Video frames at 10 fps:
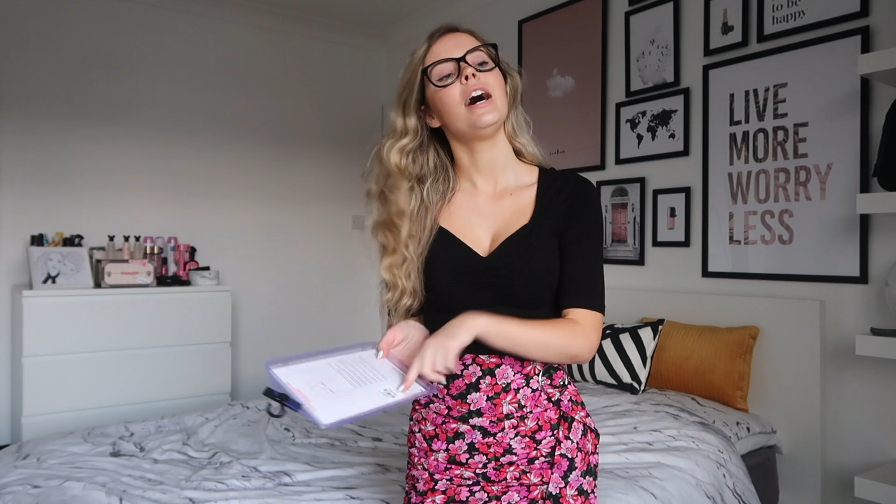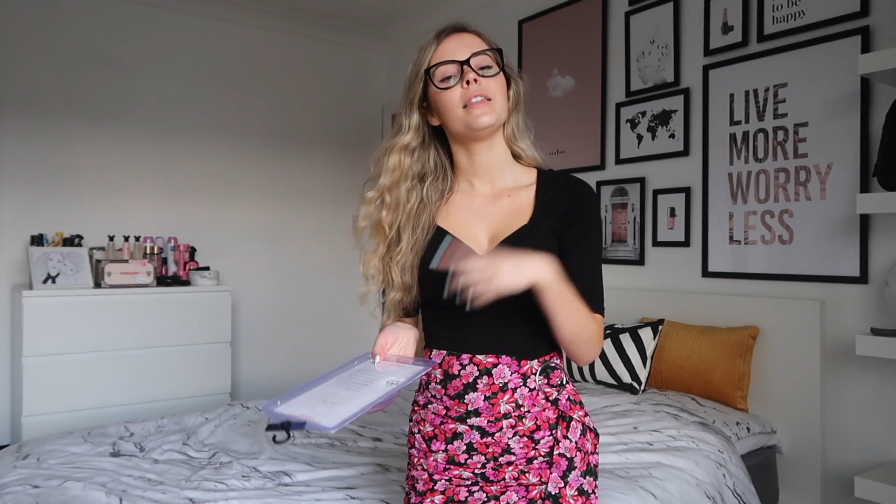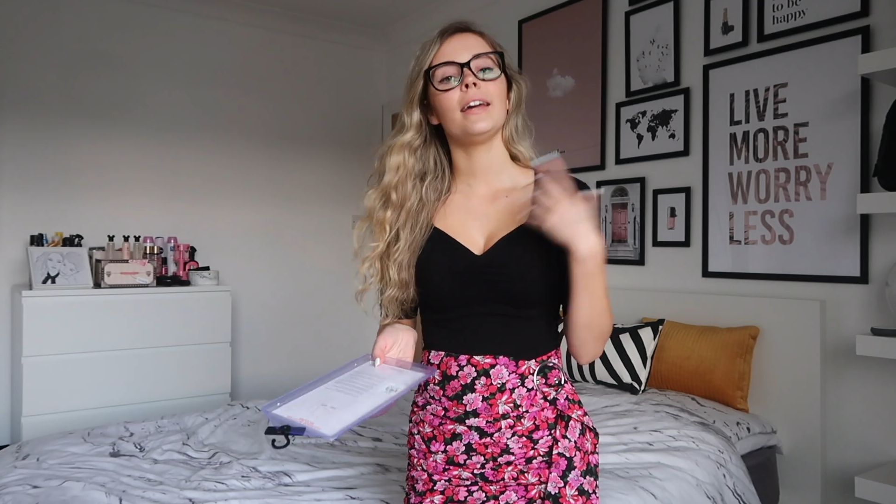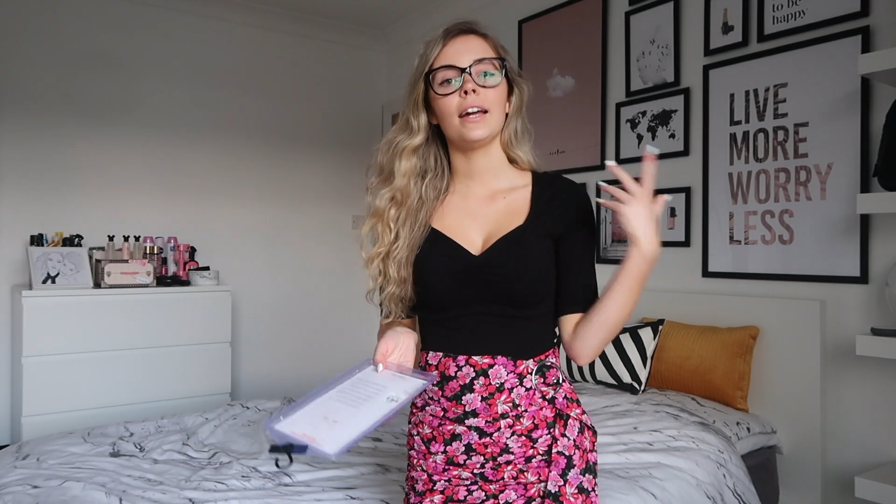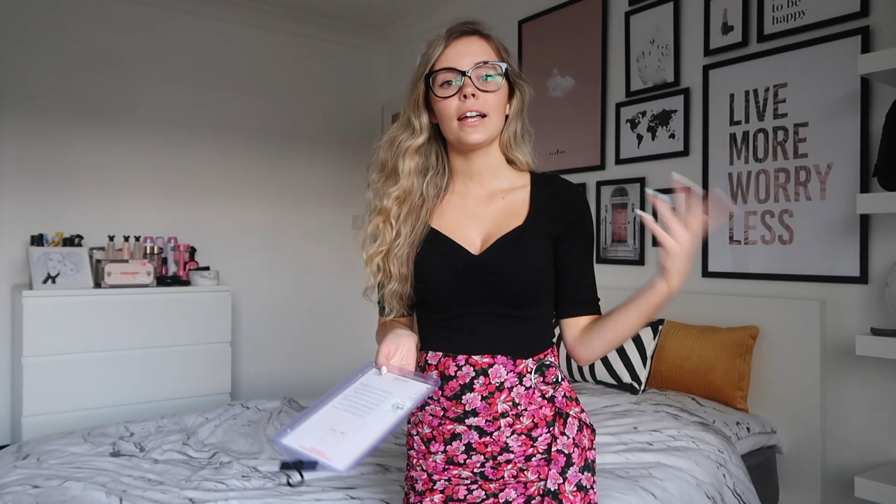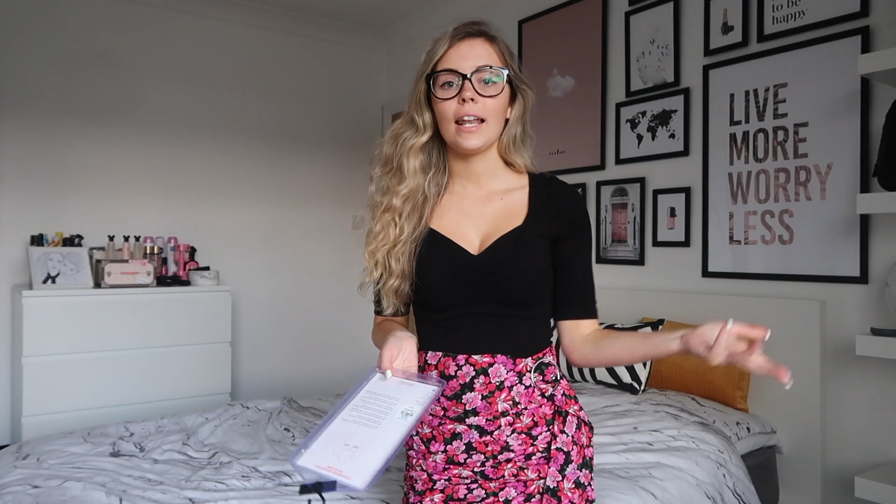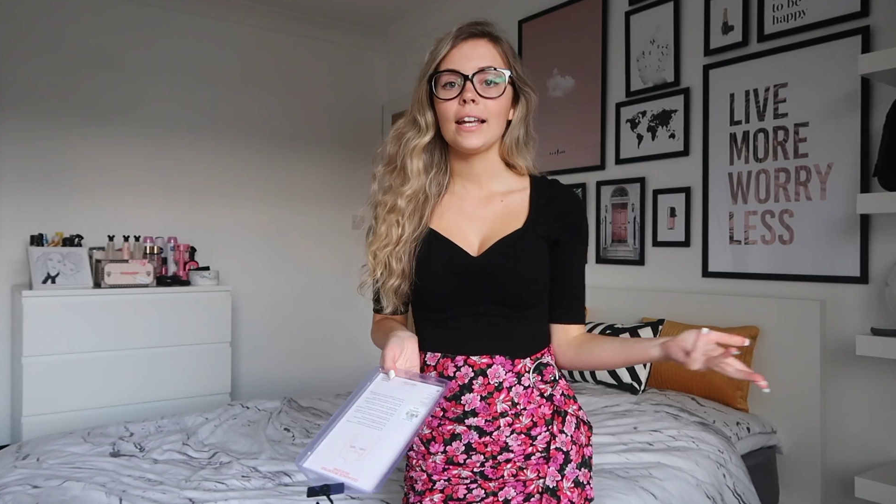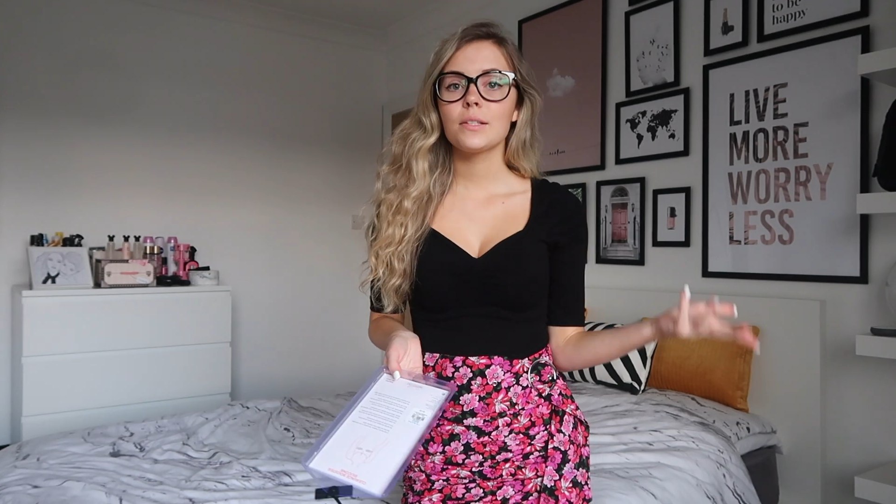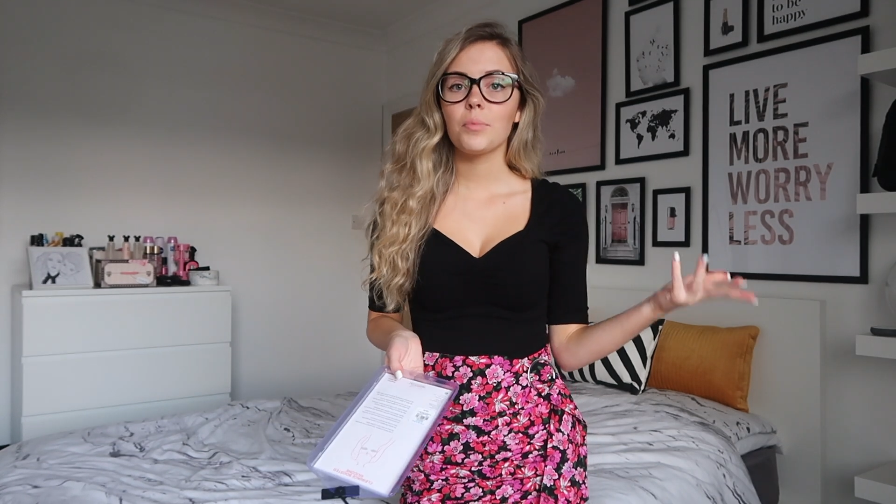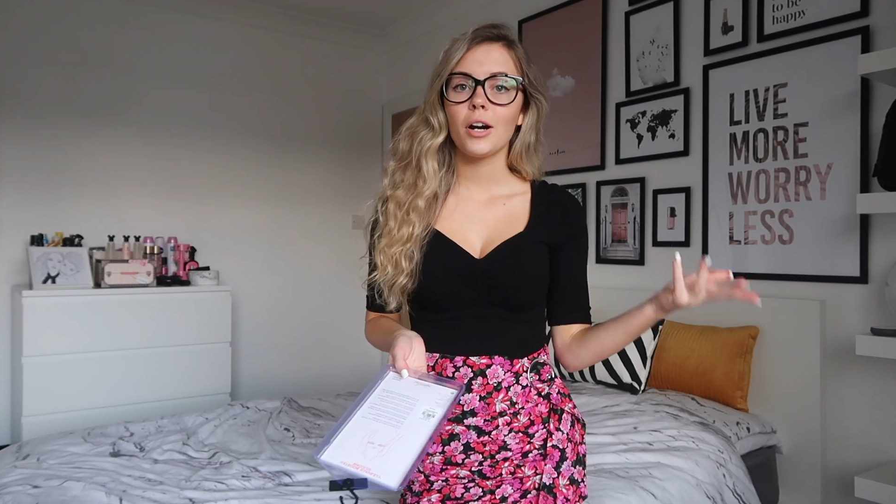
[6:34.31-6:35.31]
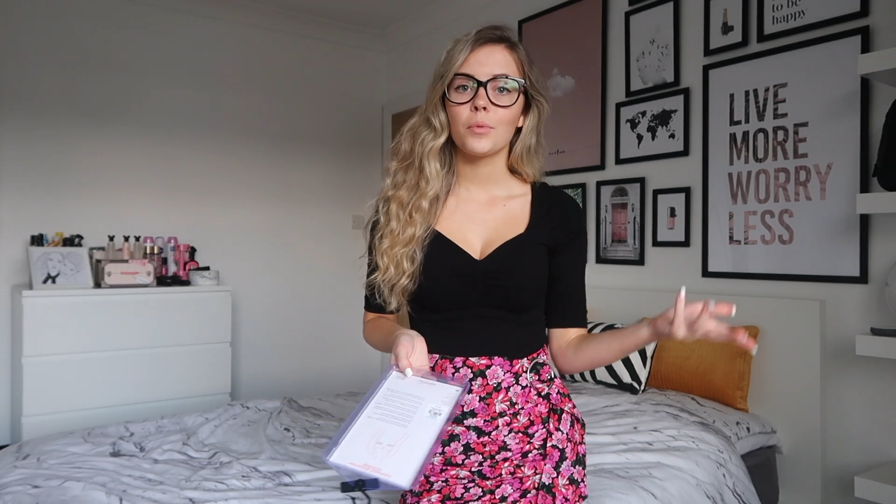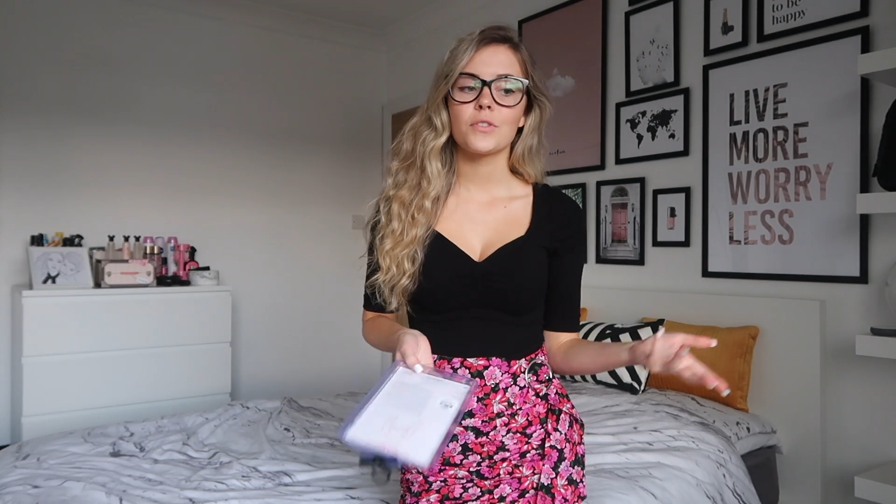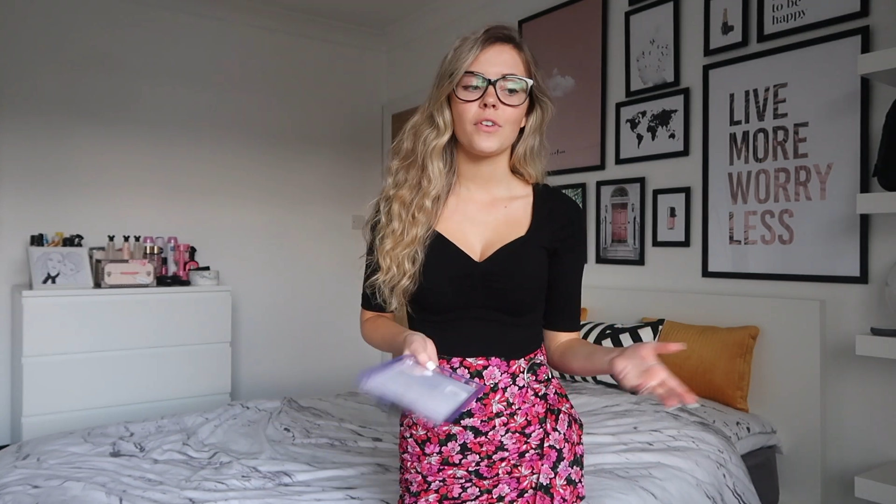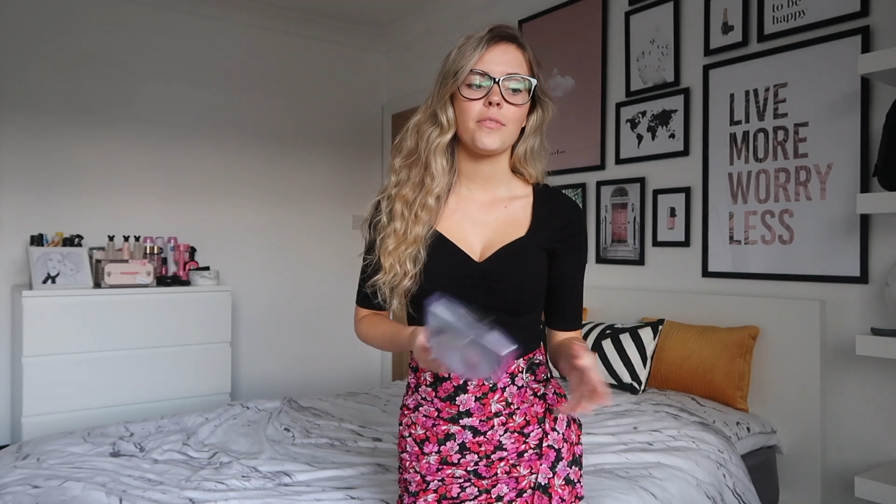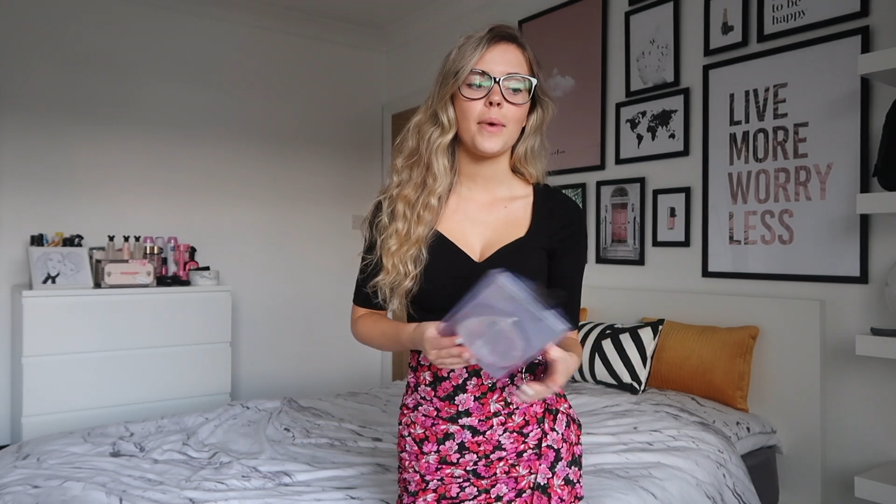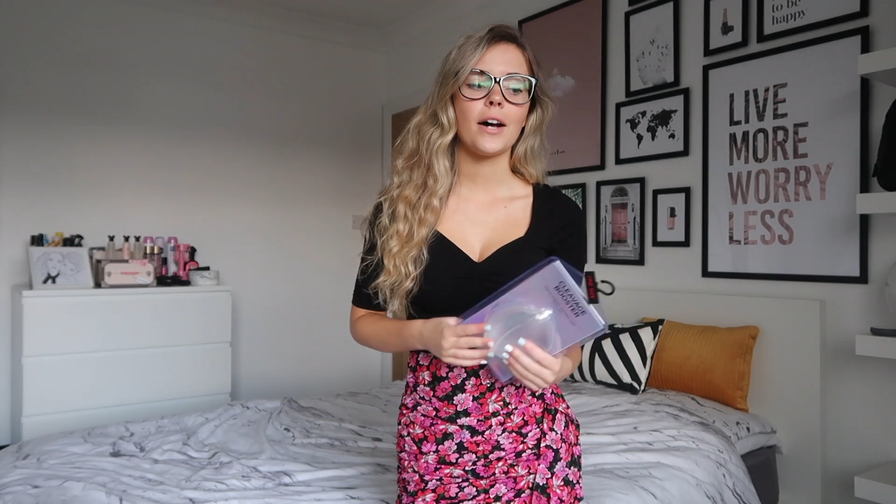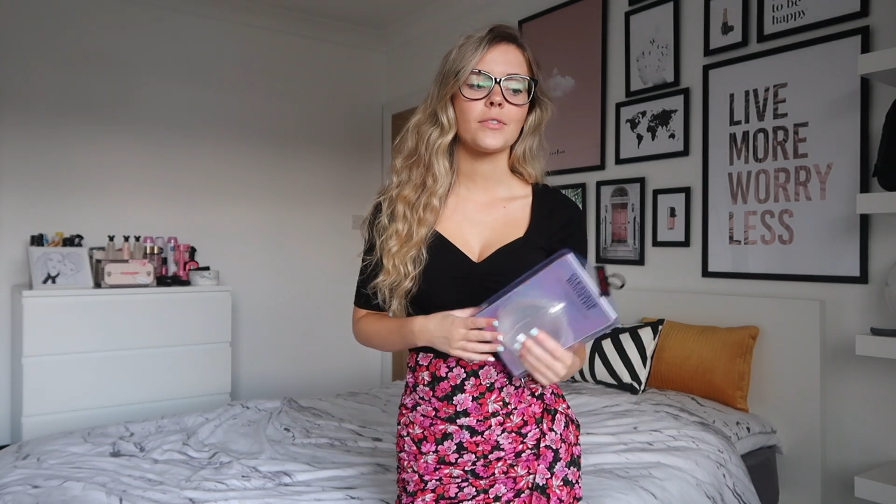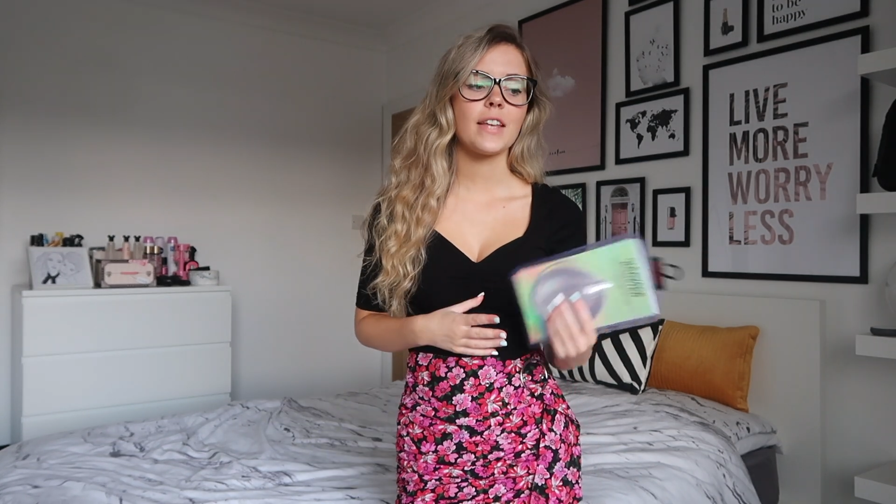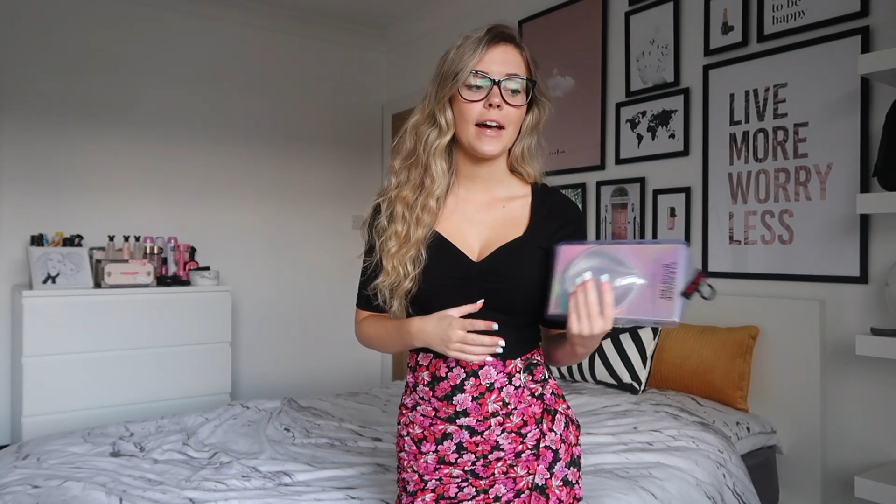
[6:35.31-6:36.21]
The lace bra was £5